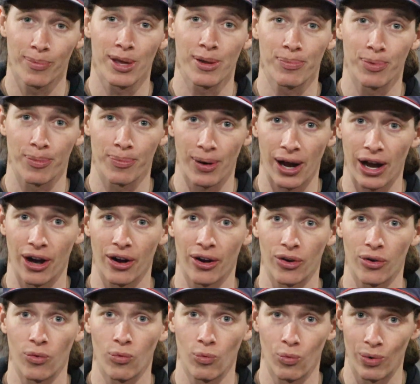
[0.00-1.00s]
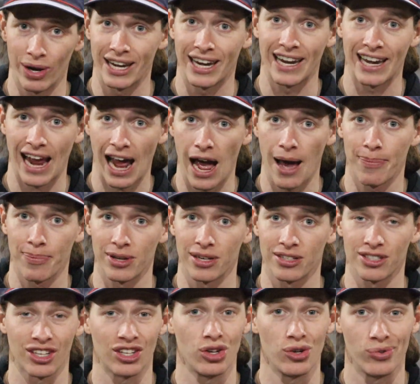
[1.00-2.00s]
to be prepared when it
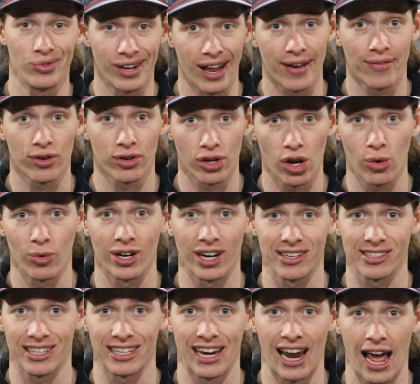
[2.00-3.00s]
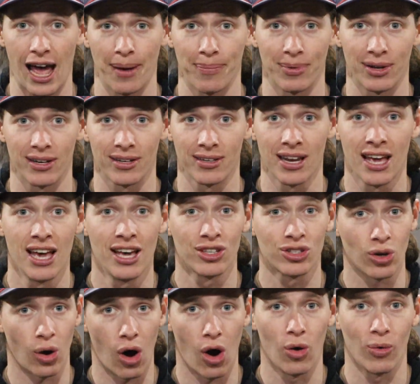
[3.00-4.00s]
happens, and you never know when it's going to happen,
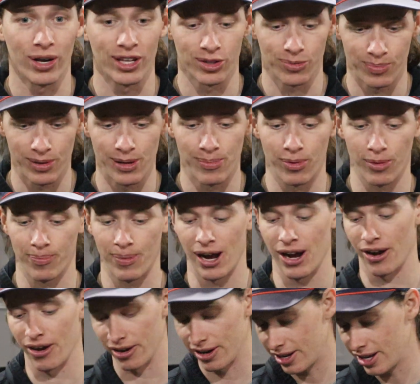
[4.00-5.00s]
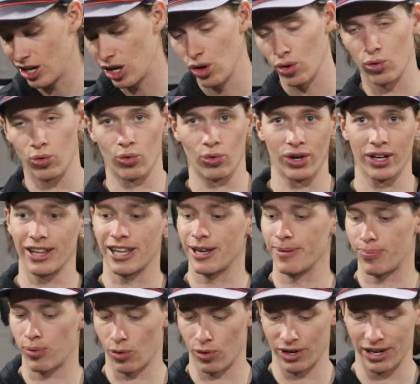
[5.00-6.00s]
so always be prepared. Really
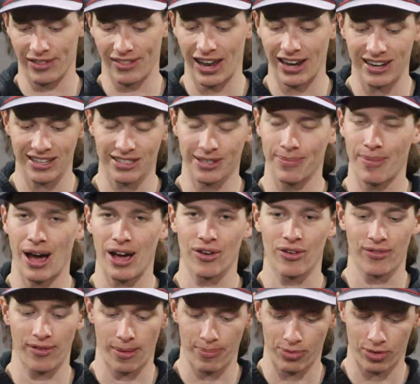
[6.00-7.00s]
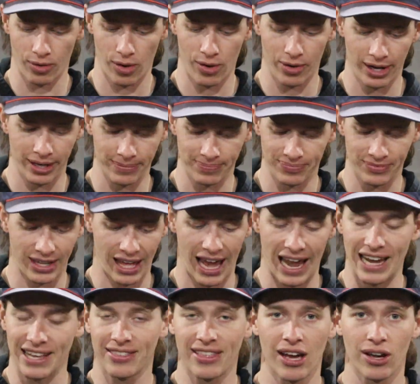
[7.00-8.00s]
important. And that doesn't matter if I'm throwing the
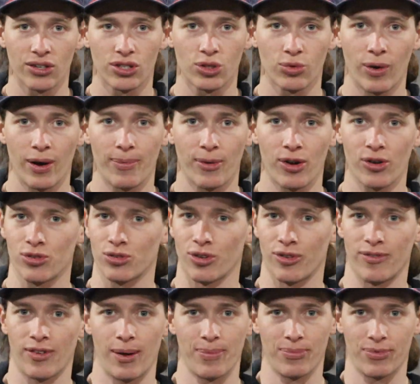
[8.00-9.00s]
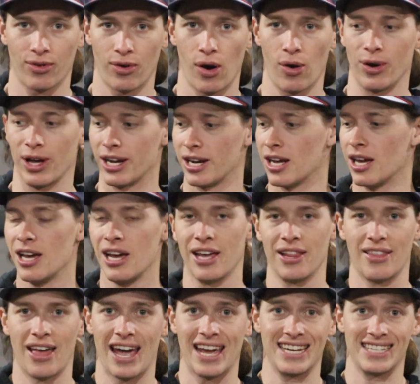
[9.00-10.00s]
1/8 ounce swimmers or if I'm throwing
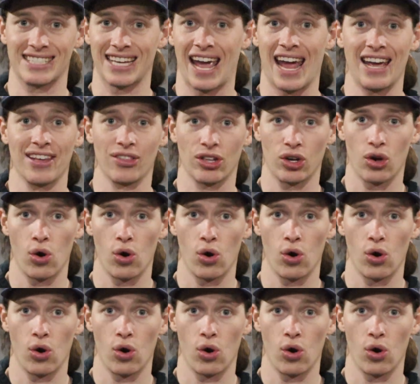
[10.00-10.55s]
the 8s and the